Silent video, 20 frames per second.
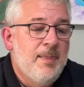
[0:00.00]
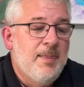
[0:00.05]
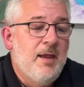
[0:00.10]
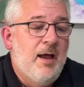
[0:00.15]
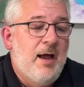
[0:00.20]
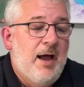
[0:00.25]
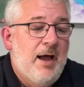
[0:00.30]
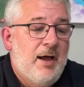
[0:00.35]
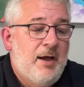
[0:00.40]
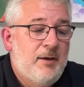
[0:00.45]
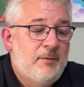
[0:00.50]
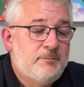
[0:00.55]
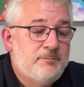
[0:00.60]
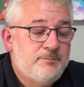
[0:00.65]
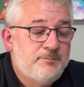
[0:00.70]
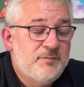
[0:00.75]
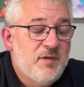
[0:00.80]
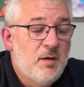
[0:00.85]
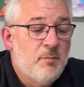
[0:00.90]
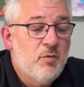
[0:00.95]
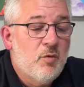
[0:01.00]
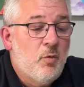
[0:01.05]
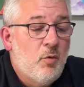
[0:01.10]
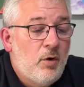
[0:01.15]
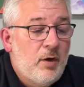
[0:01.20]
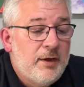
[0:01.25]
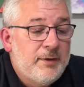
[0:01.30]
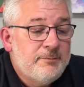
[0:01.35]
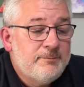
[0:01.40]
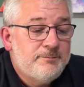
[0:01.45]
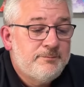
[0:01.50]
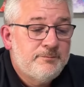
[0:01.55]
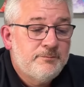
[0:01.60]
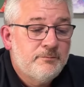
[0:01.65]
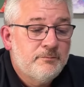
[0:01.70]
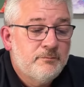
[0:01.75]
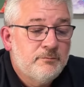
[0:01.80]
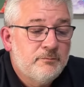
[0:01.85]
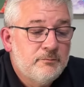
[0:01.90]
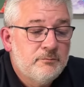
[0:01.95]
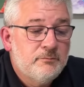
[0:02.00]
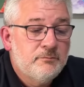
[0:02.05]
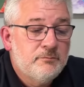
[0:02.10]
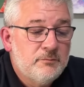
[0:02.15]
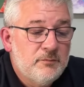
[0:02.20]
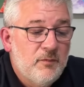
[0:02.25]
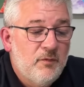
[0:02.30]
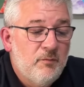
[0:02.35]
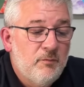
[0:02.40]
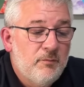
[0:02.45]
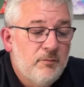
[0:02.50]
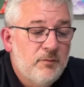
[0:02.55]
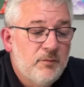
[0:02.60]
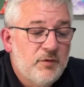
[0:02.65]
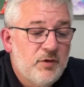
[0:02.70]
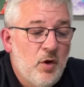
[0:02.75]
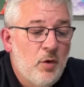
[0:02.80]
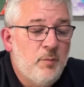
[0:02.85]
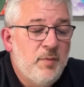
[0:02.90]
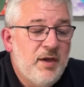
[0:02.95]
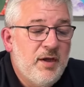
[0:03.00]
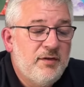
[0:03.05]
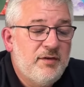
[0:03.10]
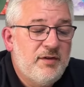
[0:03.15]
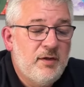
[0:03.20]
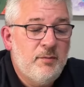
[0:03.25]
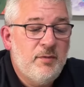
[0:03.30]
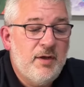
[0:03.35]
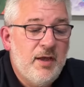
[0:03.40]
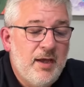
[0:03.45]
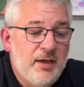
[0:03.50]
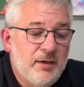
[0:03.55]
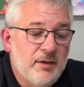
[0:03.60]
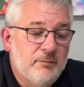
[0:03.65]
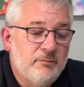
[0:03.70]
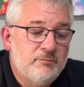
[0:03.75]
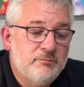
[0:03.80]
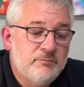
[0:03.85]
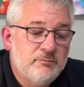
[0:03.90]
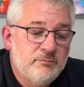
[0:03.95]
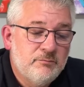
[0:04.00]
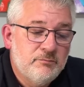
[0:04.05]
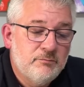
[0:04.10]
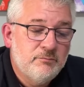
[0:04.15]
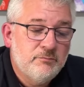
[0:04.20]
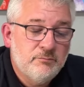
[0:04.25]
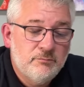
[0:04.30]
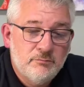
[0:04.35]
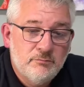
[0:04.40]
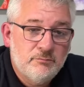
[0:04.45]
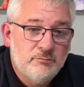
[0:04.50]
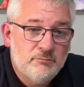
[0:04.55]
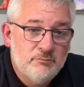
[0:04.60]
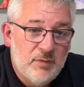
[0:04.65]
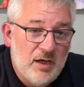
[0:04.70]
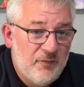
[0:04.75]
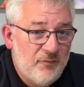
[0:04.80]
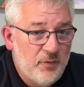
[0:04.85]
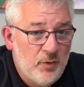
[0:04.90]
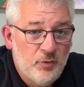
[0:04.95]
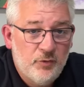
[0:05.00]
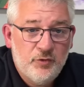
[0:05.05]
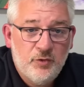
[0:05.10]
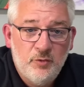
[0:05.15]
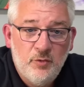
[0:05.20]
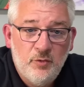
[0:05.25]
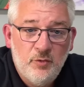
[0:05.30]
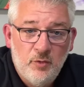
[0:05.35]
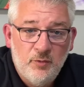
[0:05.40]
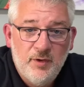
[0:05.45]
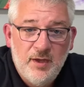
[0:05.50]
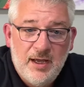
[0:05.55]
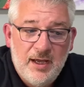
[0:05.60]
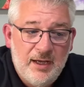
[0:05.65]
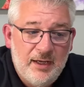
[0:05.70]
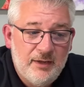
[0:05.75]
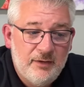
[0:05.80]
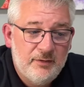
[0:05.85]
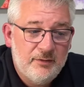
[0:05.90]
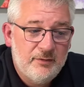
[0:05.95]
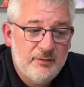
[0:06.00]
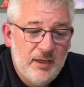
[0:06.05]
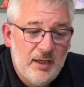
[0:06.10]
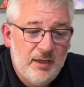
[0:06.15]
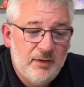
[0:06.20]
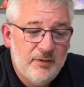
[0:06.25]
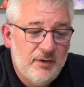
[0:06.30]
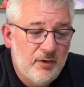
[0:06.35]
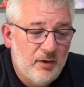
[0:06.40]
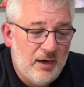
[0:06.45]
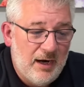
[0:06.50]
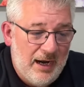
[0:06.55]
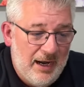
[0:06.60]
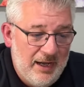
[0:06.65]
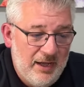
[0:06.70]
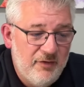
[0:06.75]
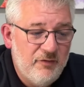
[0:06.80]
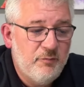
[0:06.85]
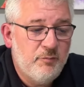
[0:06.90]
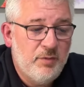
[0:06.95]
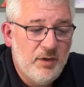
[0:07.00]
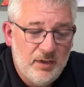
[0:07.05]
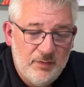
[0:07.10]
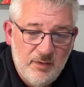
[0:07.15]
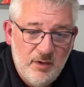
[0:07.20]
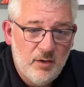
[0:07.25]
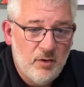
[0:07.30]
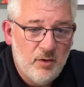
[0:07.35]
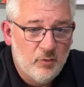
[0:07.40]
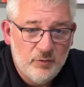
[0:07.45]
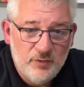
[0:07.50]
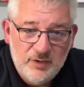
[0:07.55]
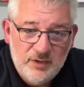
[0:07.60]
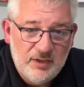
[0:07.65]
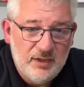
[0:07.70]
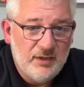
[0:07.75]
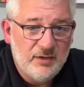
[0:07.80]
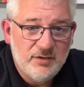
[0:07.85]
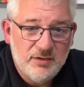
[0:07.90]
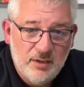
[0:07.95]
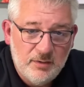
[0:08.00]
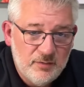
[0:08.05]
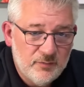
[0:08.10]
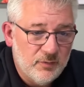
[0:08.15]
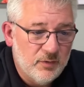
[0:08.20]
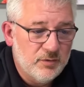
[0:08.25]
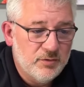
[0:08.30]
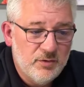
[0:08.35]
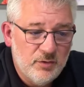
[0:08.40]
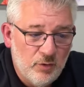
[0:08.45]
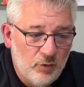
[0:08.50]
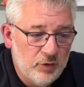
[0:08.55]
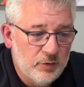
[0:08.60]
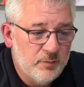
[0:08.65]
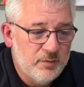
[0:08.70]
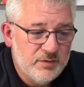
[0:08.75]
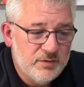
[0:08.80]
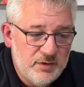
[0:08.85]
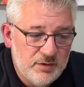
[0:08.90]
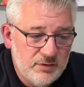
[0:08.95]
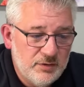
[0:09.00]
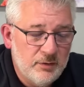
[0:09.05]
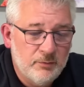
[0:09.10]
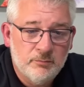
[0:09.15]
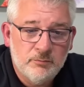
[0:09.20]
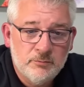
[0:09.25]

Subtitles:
Number one, don't be intimidated by folks who hold that are IFB, that hold the King James Version only position.